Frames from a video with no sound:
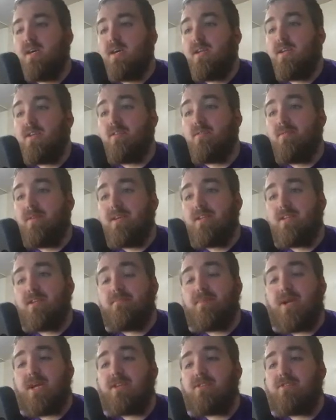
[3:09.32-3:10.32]
New
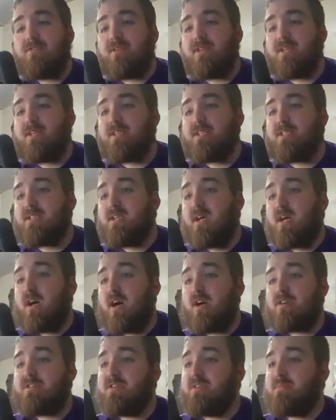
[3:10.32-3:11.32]
England Patriots,
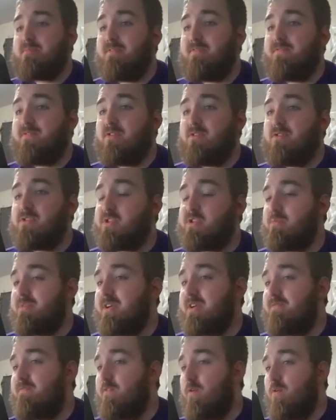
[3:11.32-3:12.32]
October 1st,
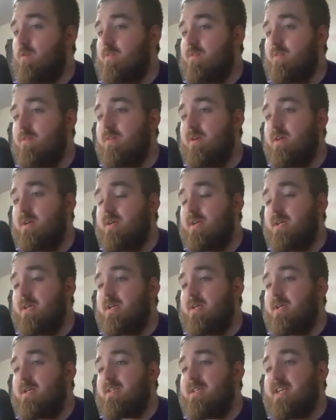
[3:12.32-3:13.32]
week four.
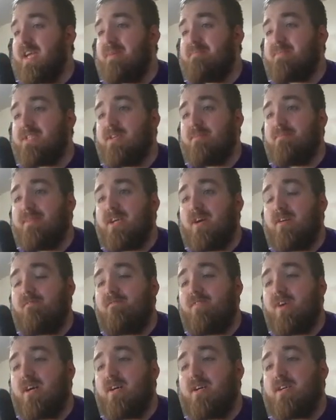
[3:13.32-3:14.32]
Game's going to be on
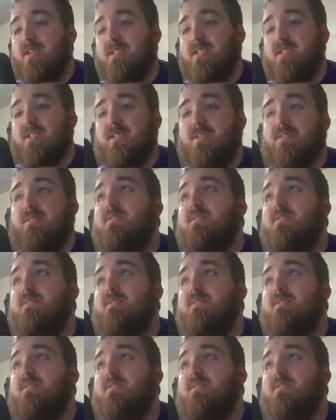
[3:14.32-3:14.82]
Fox.